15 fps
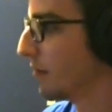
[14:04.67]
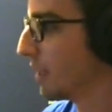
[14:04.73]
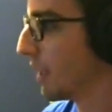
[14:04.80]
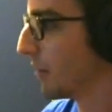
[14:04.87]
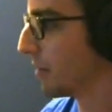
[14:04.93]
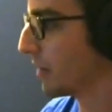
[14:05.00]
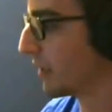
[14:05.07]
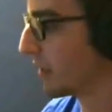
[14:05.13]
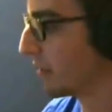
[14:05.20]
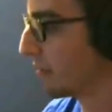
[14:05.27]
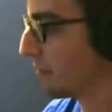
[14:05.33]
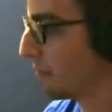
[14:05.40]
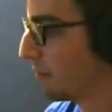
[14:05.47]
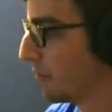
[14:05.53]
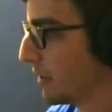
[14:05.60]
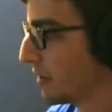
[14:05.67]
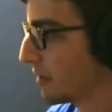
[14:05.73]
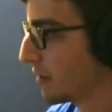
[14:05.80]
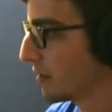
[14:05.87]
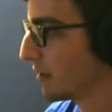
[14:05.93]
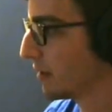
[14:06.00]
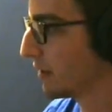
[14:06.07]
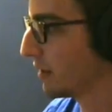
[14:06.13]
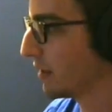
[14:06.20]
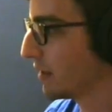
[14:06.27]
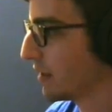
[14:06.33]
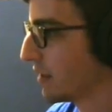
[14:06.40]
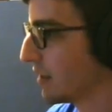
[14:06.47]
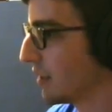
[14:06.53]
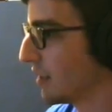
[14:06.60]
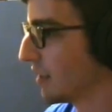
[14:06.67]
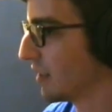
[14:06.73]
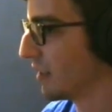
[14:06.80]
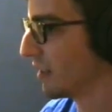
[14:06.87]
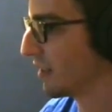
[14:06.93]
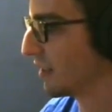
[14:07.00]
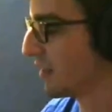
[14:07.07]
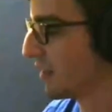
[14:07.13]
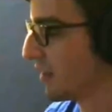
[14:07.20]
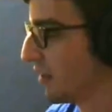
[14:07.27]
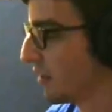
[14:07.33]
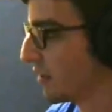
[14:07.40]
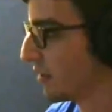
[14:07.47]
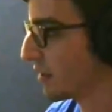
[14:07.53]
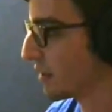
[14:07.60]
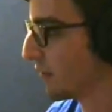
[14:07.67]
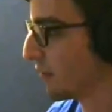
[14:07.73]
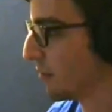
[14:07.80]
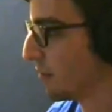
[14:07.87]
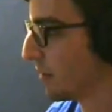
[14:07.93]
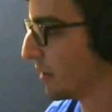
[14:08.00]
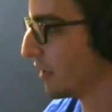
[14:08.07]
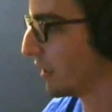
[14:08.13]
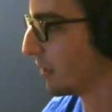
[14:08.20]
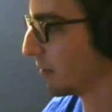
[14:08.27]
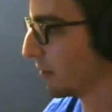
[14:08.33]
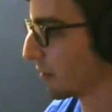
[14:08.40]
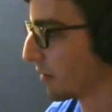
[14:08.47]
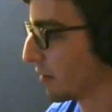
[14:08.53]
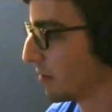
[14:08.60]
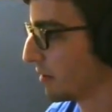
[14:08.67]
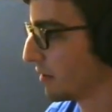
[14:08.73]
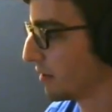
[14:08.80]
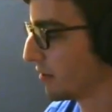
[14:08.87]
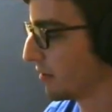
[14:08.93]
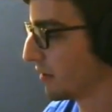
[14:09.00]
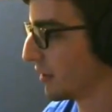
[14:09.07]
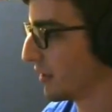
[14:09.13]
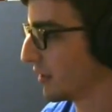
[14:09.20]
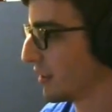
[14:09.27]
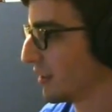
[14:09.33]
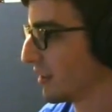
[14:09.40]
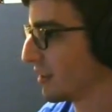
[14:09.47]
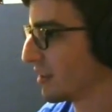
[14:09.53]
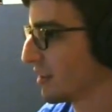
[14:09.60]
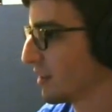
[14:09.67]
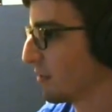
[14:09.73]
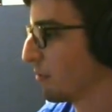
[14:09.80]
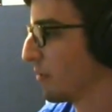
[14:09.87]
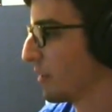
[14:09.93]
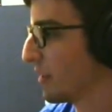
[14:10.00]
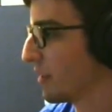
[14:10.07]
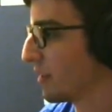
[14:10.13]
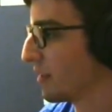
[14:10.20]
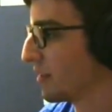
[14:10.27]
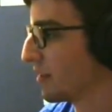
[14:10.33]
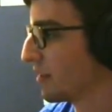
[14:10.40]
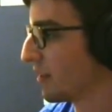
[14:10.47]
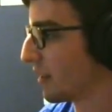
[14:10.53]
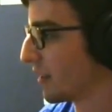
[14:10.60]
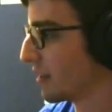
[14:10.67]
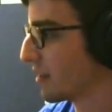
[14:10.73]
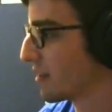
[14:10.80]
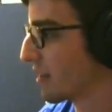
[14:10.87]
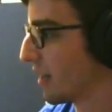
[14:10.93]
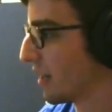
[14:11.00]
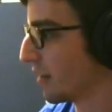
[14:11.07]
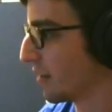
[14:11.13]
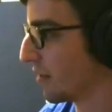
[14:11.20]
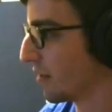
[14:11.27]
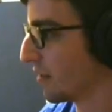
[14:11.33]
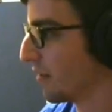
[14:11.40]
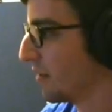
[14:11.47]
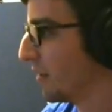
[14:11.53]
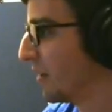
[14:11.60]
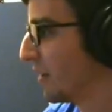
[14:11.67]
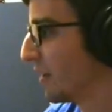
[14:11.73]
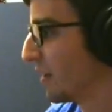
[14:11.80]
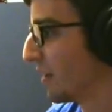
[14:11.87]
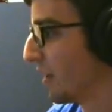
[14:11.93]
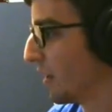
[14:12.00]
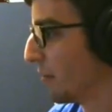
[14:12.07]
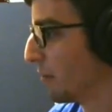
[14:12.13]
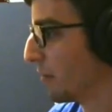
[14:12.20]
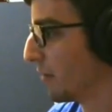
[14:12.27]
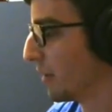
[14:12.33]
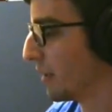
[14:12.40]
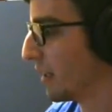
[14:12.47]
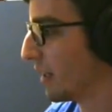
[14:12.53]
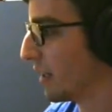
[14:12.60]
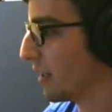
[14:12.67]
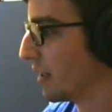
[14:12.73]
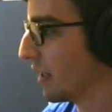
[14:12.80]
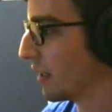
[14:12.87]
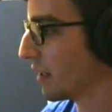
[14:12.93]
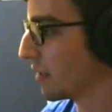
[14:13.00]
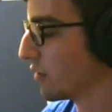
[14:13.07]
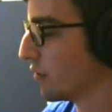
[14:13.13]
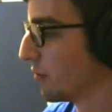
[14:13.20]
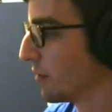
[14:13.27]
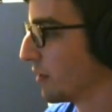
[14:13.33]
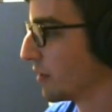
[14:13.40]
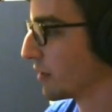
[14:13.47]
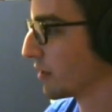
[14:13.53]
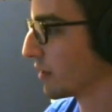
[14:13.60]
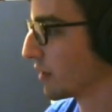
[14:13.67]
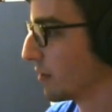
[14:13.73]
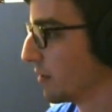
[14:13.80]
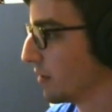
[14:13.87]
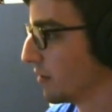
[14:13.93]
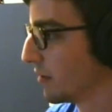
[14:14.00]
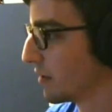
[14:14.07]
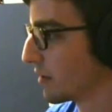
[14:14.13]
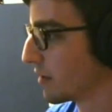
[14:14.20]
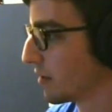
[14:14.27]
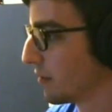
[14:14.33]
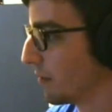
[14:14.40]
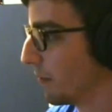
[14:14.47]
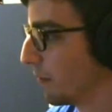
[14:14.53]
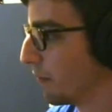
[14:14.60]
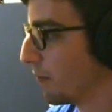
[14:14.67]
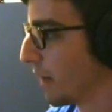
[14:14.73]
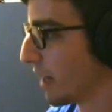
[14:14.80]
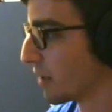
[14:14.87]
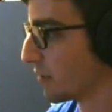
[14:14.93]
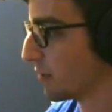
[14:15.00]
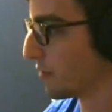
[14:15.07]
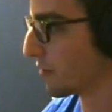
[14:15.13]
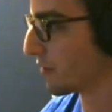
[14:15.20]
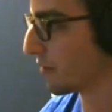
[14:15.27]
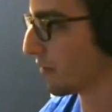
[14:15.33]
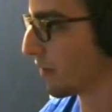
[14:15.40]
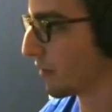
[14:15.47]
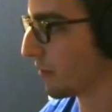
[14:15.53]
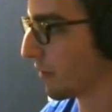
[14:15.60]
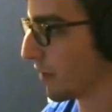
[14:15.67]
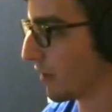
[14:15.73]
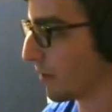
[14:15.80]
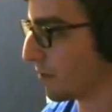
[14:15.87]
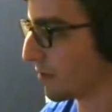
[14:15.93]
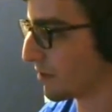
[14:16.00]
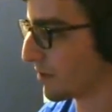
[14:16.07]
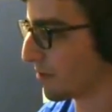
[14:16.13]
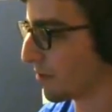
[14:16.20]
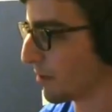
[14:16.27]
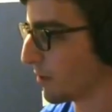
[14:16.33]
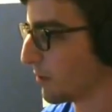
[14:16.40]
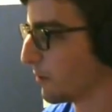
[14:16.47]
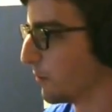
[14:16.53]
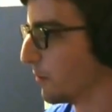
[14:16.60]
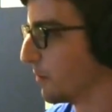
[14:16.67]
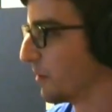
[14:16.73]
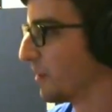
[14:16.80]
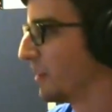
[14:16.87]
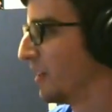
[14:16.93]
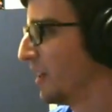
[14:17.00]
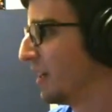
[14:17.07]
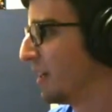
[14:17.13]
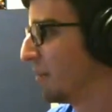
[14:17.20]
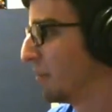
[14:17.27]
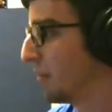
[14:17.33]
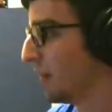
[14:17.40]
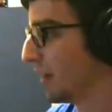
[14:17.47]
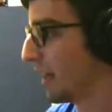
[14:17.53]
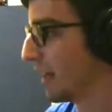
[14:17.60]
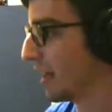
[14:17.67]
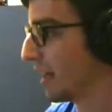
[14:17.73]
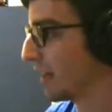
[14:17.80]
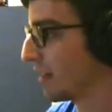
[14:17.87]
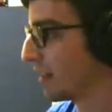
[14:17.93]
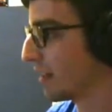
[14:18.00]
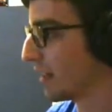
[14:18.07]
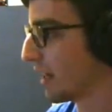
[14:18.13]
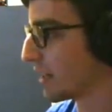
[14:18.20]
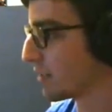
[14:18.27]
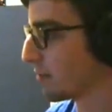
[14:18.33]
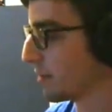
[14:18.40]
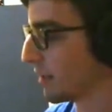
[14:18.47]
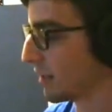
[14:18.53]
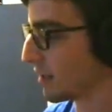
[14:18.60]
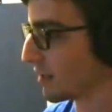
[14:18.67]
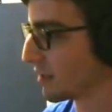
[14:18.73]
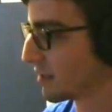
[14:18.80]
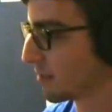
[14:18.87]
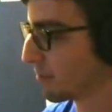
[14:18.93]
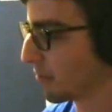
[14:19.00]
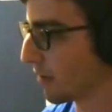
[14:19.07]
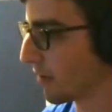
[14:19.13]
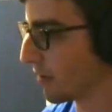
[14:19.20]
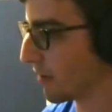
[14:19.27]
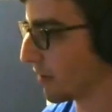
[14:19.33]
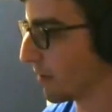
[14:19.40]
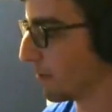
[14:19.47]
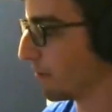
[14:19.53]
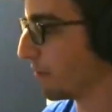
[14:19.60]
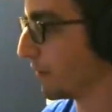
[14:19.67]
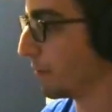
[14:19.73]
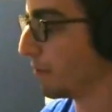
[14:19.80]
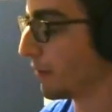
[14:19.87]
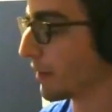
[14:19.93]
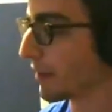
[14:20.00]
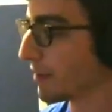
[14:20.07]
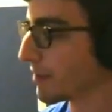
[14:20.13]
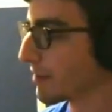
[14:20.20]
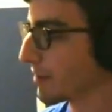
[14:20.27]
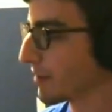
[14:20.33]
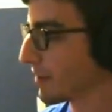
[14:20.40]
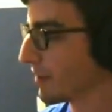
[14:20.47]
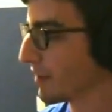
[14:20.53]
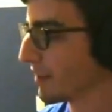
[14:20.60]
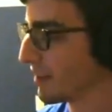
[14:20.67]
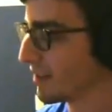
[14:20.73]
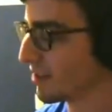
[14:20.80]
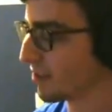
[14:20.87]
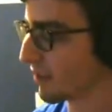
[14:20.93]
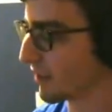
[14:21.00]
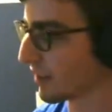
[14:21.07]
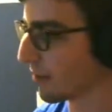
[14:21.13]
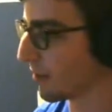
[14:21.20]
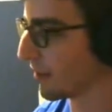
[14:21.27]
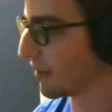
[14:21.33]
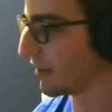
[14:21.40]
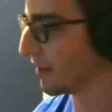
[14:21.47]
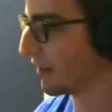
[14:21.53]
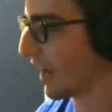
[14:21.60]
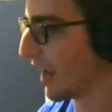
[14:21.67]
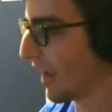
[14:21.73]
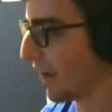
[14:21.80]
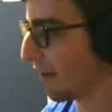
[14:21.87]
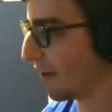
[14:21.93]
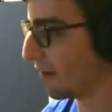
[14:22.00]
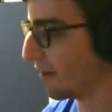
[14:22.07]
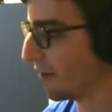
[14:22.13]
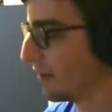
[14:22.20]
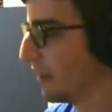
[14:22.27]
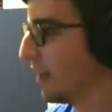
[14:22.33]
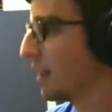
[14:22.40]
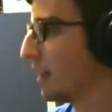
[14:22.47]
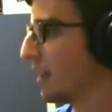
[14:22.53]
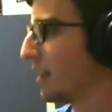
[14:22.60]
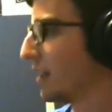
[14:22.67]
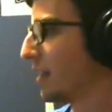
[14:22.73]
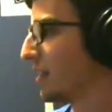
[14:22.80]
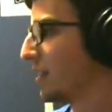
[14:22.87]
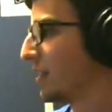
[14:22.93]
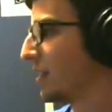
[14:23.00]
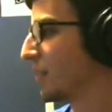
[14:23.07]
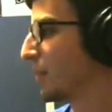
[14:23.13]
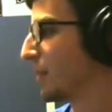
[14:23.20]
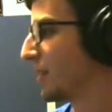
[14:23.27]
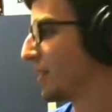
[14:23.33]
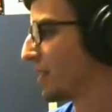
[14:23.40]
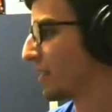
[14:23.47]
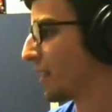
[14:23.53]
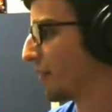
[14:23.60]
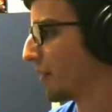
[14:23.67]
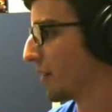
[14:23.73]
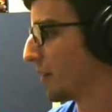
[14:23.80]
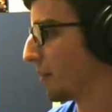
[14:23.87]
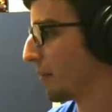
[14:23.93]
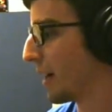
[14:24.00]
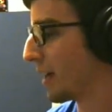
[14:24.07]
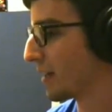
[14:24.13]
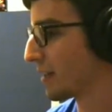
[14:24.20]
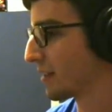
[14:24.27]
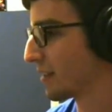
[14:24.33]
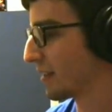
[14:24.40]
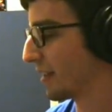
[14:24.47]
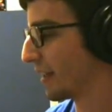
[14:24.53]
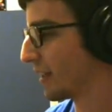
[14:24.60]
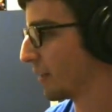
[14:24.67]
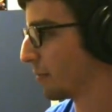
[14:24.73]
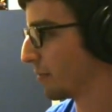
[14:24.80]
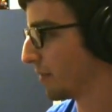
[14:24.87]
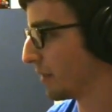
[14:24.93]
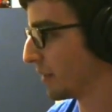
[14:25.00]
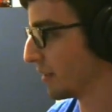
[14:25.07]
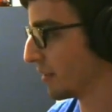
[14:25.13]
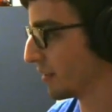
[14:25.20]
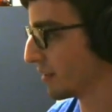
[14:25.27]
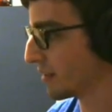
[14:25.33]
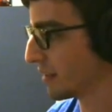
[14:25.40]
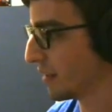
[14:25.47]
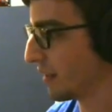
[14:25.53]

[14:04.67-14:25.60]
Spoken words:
Yeah, but like basically all the stuff in mid-game that we're gonna be doing is just pretty like standard gameplay. Not like too much. Just gonna be doing some bash boost and rock bottom, which are pretty cool. But I think like SBA is probably the biggest trick that we have that's been discovered in the past like couple of years.